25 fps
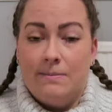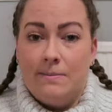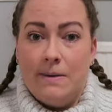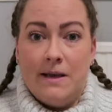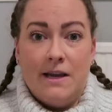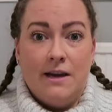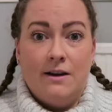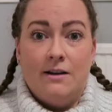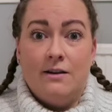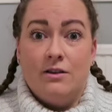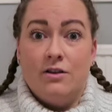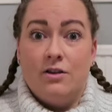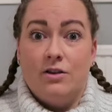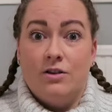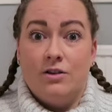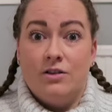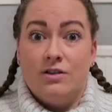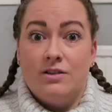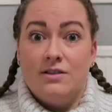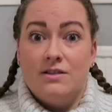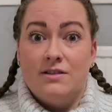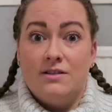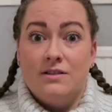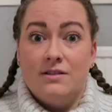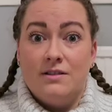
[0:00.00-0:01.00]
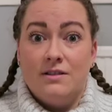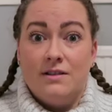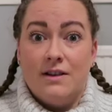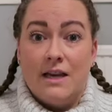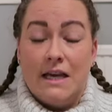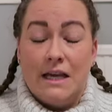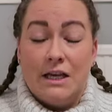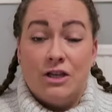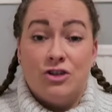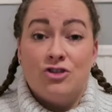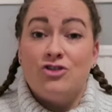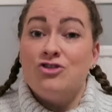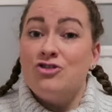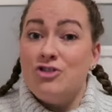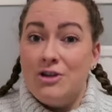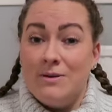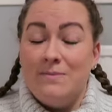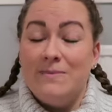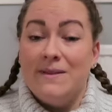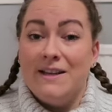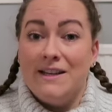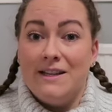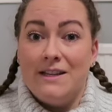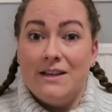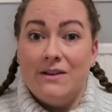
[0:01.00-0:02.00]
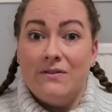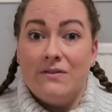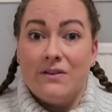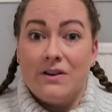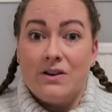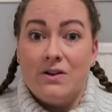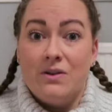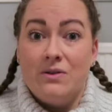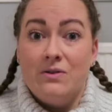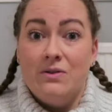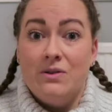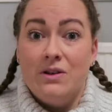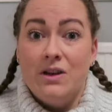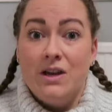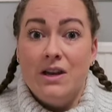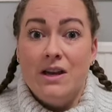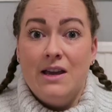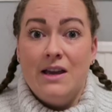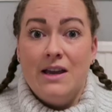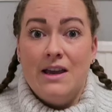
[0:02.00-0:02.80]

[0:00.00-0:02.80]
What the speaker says: parenthood extremely difficult,